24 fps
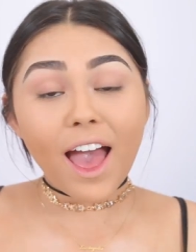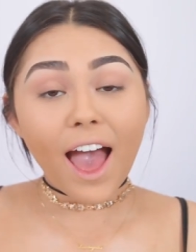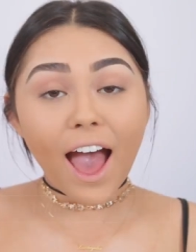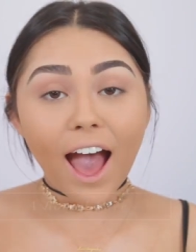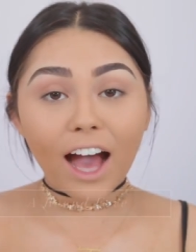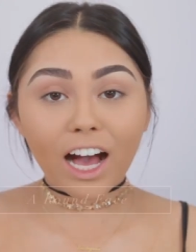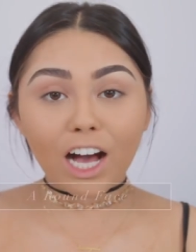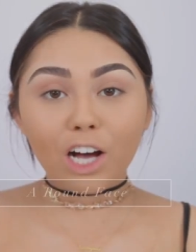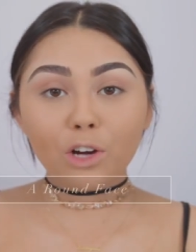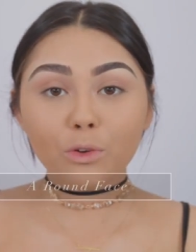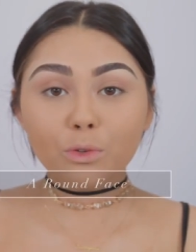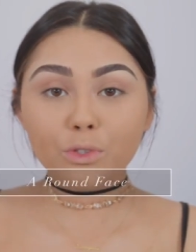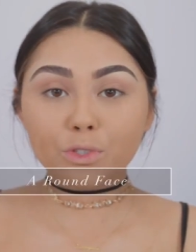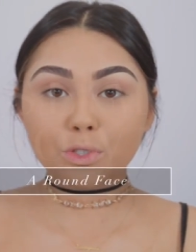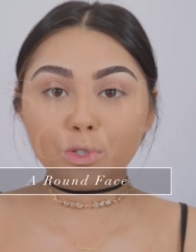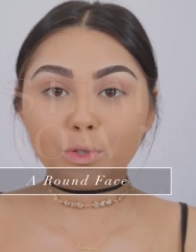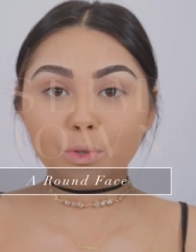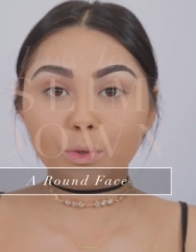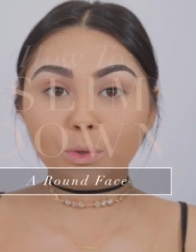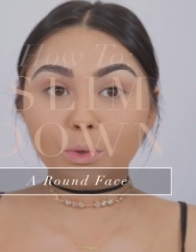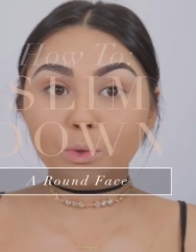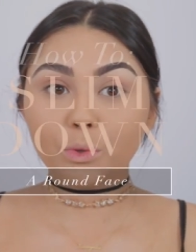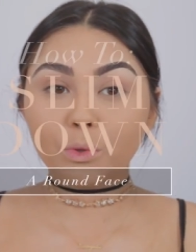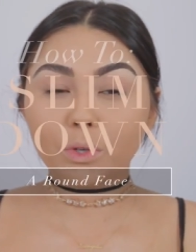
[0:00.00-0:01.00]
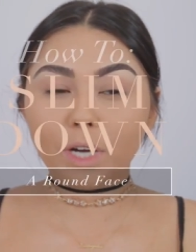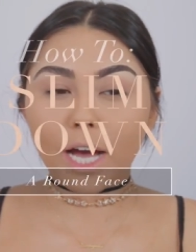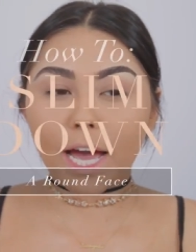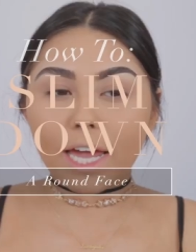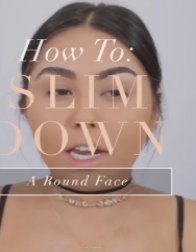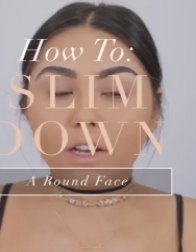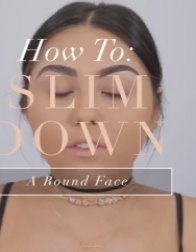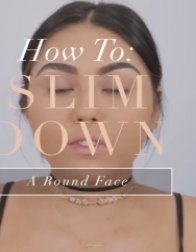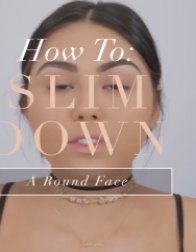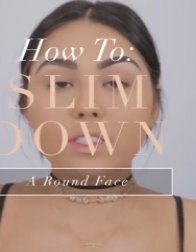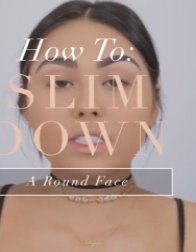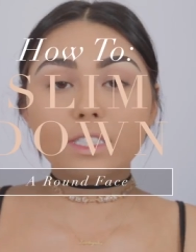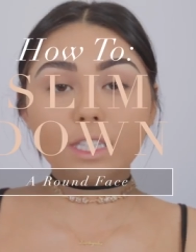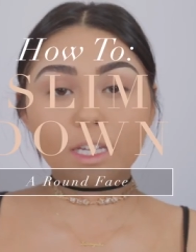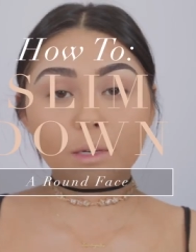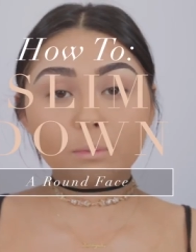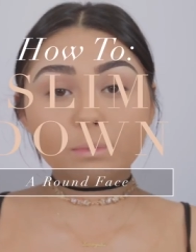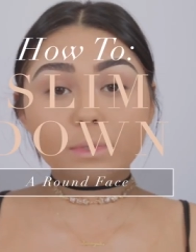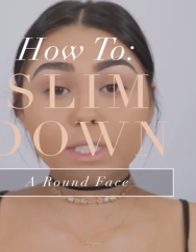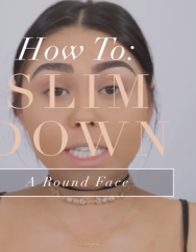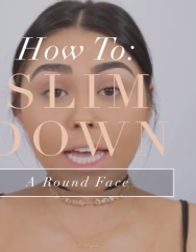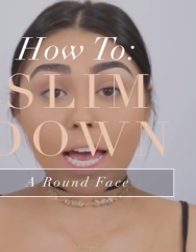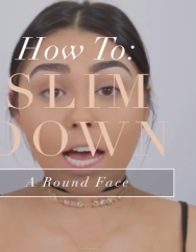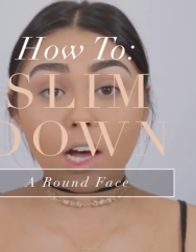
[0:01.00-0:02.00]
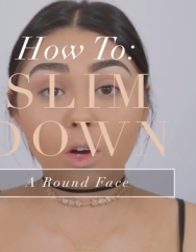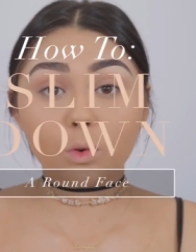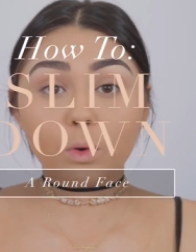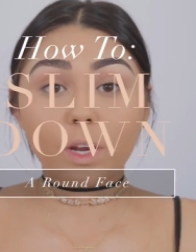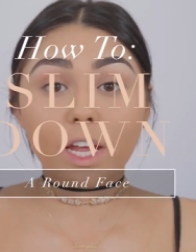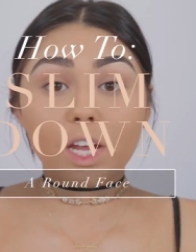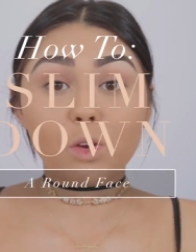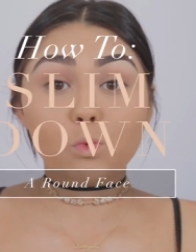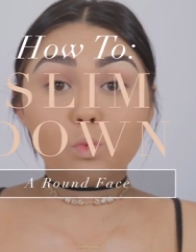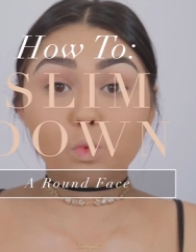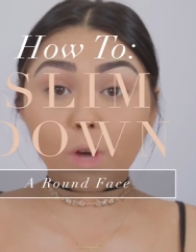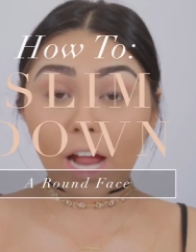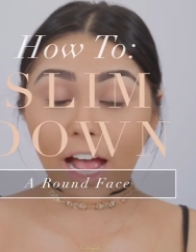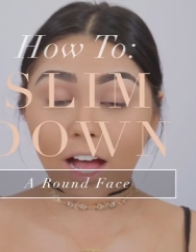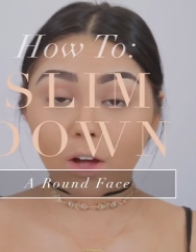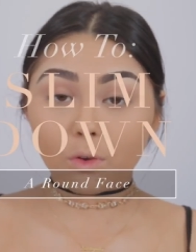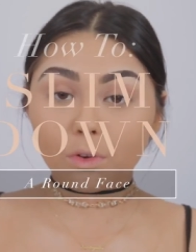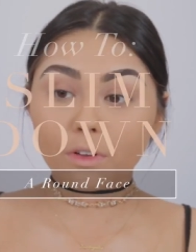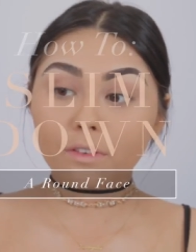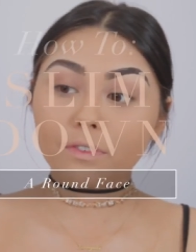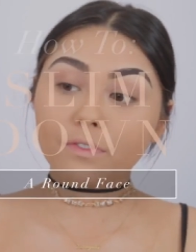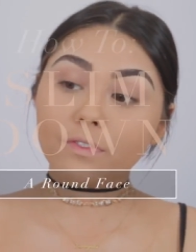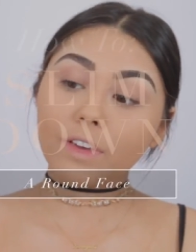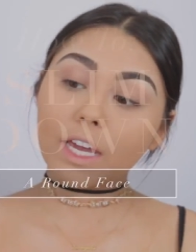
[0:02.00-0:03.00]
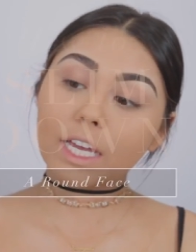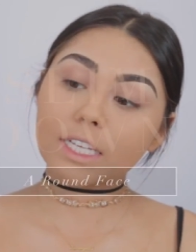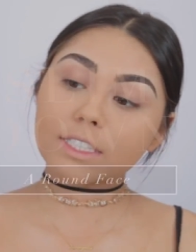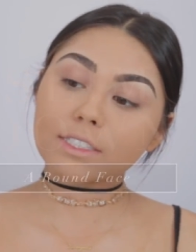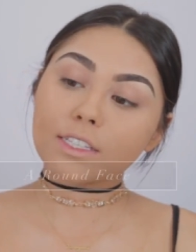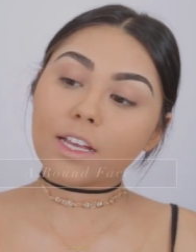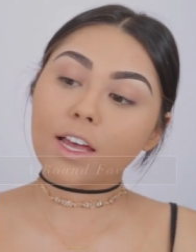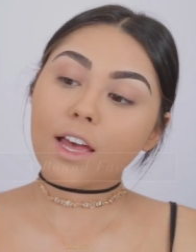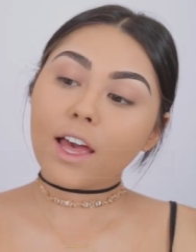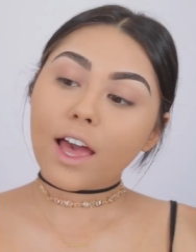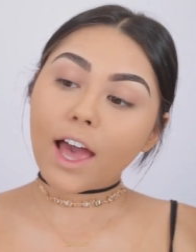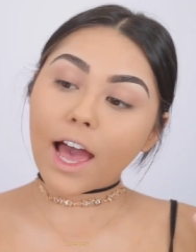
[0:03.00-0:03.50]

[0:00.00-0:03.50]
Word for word: how to kind of slim down a round face.